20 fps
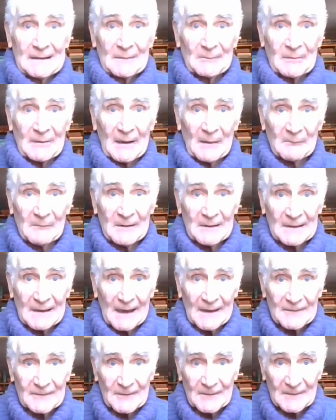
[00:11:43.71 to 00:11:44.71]
but I'm
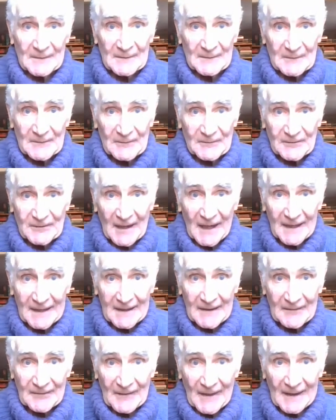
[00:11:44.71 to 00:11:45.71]
realizing that this
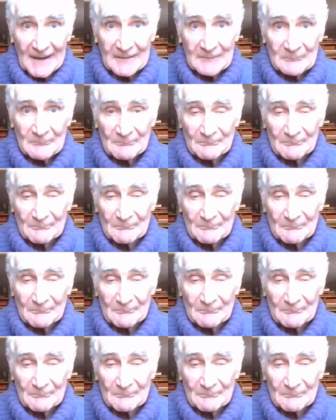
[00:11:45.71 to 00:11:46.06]
shaky thing,